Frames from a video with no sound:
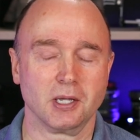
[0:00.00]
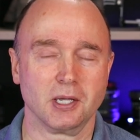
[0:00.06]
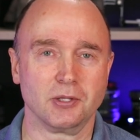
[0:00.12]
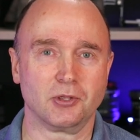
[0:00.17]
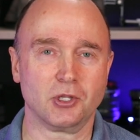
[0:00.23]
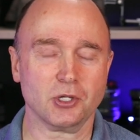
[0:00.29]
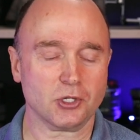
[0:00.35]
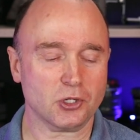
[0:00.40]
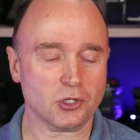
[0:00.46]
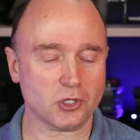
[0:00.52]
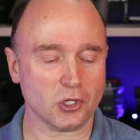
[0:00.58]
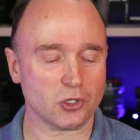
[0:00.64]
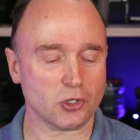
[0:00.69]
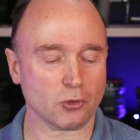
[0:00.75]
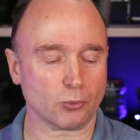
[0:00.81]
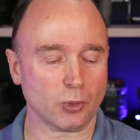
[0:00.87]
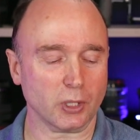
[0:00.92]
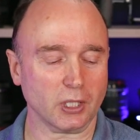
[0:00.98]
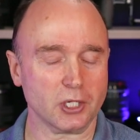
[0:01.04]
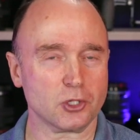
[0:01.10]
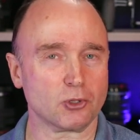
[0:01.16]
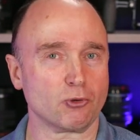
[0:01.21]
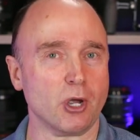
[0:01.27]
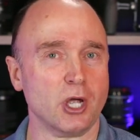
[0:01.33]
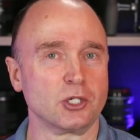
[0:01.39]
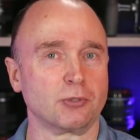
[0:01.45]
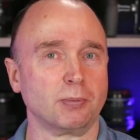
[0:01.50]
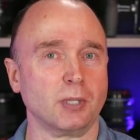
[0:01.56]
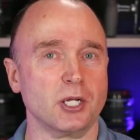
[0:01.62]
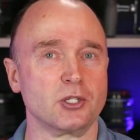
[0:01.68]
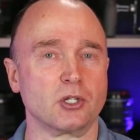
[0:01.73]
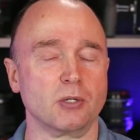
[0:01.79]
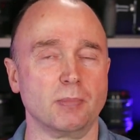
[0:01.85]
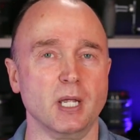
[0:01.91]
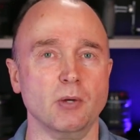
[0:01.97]
this is just a really strange
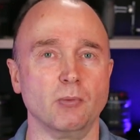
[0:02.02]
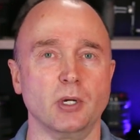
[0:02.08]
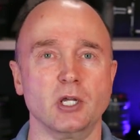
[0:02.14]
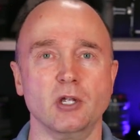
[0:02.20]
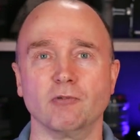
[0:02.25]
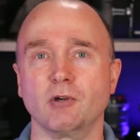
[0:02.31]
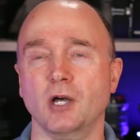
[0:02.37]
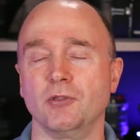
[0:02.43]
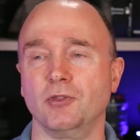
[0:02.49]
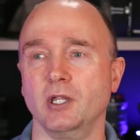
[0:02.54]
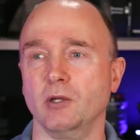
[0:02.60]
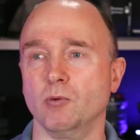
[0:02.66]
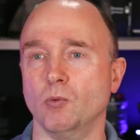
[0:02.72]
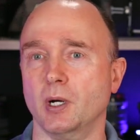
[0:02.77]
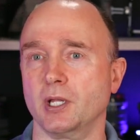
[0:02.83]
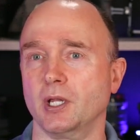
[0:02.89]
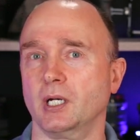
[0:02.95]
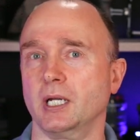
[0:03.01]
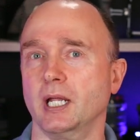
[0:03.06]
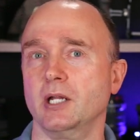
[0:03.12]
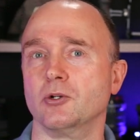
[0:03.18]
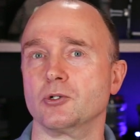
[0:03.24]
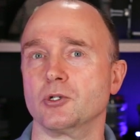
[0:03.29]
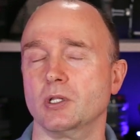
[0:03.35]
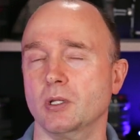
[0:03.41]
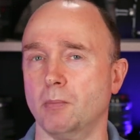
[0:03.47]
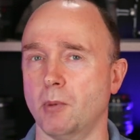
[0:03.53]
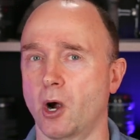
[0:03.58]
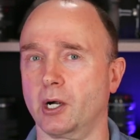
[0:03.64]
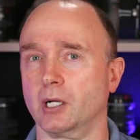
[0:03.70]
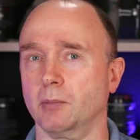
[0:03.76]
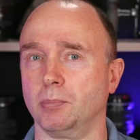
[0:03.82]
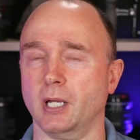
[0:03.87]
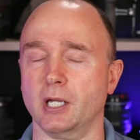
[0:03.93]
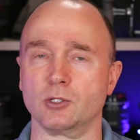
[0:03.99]
place to be when you've got one of the leaders in the
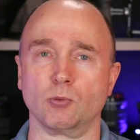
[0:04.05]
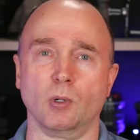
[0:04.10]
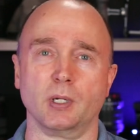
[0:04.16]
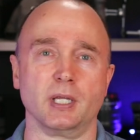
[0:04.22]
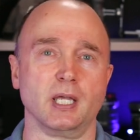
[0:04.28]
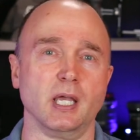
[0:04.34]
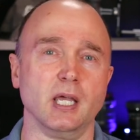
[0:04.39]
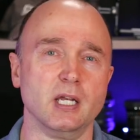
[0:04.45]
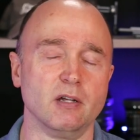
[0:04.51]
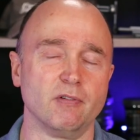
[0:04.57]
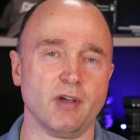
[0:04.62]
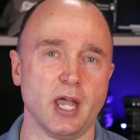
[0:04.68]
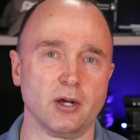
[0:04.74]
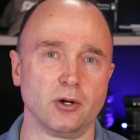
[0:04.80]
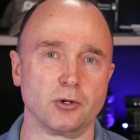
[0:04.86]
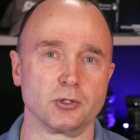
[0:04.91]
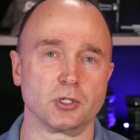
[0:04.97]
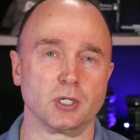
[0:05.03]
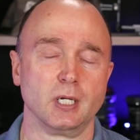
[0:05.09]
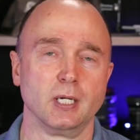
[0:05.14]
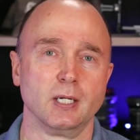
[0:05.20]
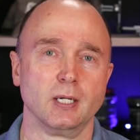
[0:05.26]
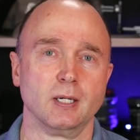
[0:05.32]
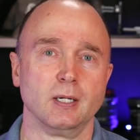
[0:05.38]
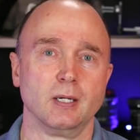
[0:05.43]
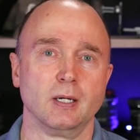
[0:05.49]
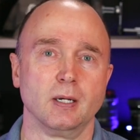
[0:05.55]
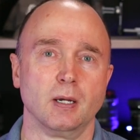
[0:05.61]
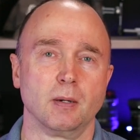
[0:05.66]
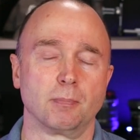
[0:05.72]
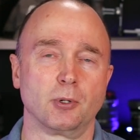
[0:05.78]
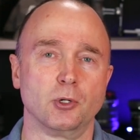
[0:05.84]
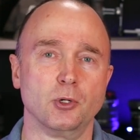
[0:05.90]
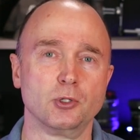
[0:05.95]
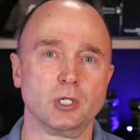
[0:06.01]
marketplace, one of the innovators,
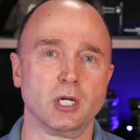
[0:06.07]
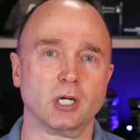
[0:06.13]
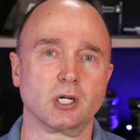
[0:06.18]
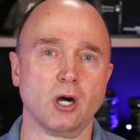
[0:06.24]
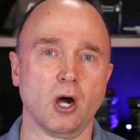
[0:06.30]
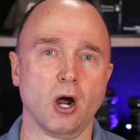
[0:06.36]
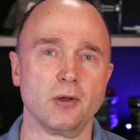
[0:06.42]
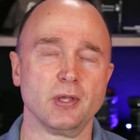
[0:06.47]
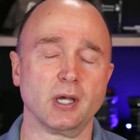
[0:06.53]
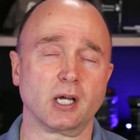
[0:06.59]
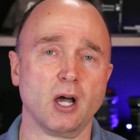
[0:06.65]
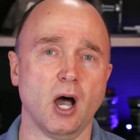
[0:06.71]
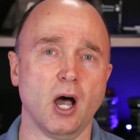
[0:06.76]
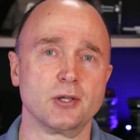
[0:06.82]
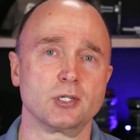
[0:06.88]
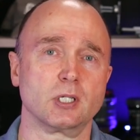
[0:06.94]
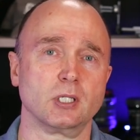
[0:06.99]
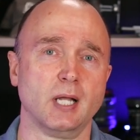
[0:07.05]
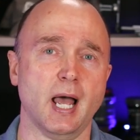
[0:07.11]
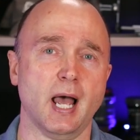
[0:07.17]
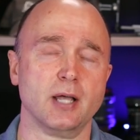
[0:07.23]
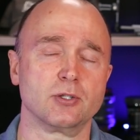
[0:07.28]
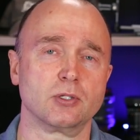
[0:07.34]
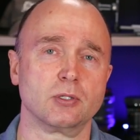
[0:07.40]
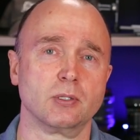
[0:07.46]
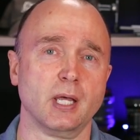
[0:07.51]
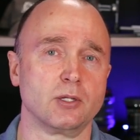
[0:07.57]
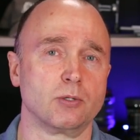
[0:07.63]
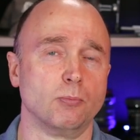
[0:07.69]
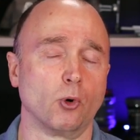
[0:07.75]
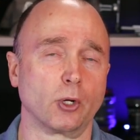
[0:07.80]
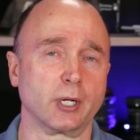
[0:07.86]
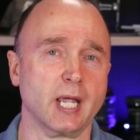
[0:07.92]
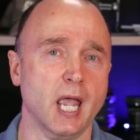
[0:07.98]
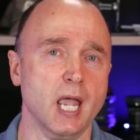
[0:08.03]
producing a card that costs less, that's
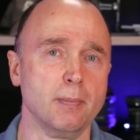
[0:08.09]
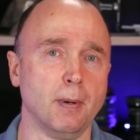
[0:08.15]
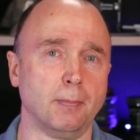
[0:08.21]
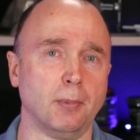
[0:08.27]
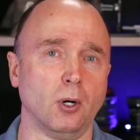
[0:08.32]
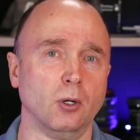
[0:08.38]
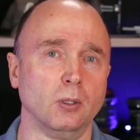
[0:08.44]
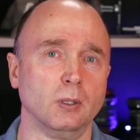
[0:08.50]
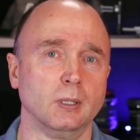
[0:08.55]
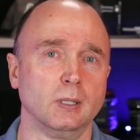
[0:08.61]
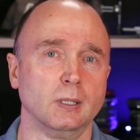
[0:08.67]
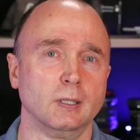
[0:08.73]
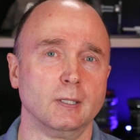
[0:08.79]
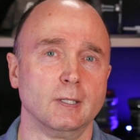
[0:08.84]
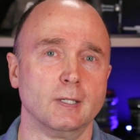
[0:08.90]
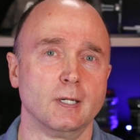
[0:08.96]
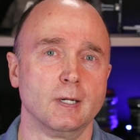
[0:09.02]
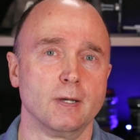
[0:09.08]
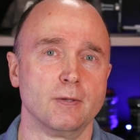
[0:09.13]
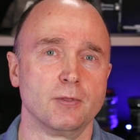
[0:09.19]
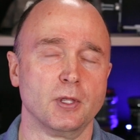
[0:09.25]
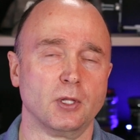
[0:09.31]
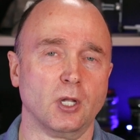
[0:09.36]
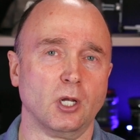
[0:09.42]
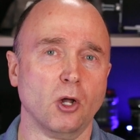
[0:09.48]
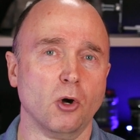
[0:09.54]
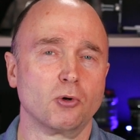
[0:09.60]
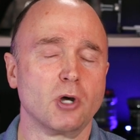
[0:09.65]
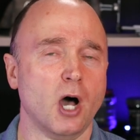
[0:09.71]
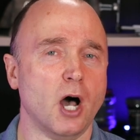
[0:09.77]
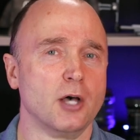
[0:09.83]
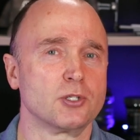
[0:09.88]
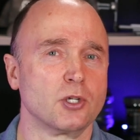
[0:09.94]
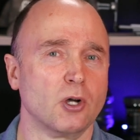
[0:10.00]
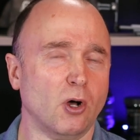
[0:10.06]
more capable than the
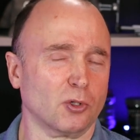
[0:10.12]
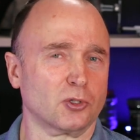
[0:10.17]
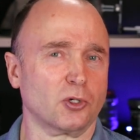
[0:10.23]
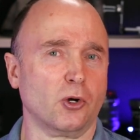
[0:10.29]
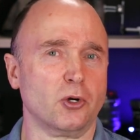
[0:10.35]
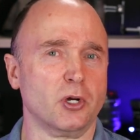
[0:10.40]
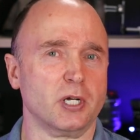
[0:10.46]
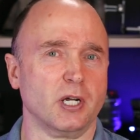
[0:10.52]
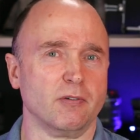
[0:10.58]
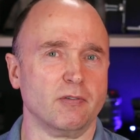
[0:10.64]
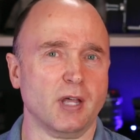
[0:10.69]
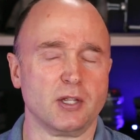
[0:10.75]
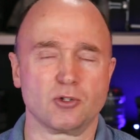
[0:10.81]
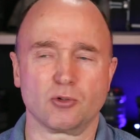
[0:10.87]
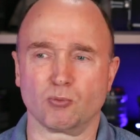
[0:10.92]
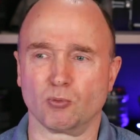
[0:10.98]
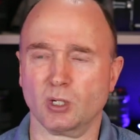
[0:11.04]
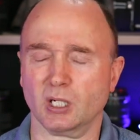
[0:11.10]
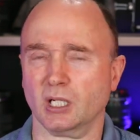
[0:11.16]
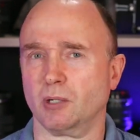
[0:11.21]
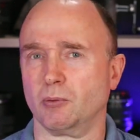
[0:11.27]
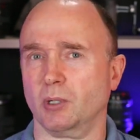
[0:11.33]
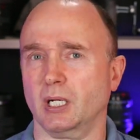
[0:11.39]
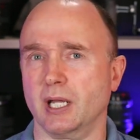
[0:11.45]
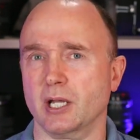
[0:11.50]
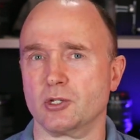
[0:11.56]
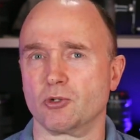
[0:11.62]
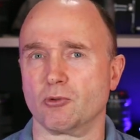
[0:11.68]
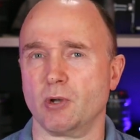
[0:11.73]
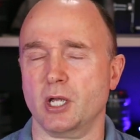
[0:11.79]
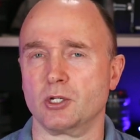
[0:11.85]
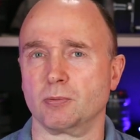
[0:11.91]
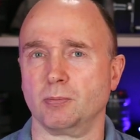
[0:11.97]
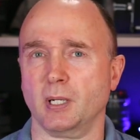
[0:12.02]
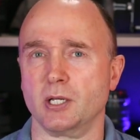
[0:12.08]
low-cost alternative. That's really, really a
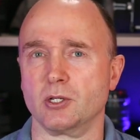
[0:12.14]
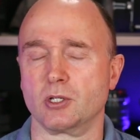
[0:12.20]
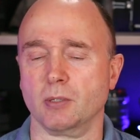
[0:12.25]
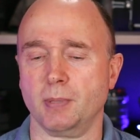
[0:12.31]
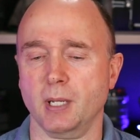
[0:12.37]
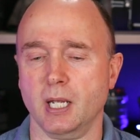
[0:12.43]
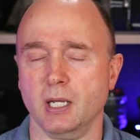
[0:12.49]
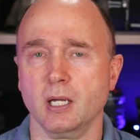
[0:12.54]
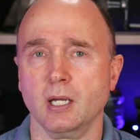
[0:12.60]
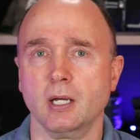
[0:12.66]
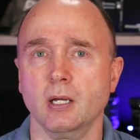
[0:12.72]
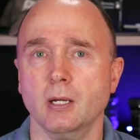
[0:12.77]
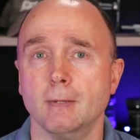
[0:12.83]
strange place to be.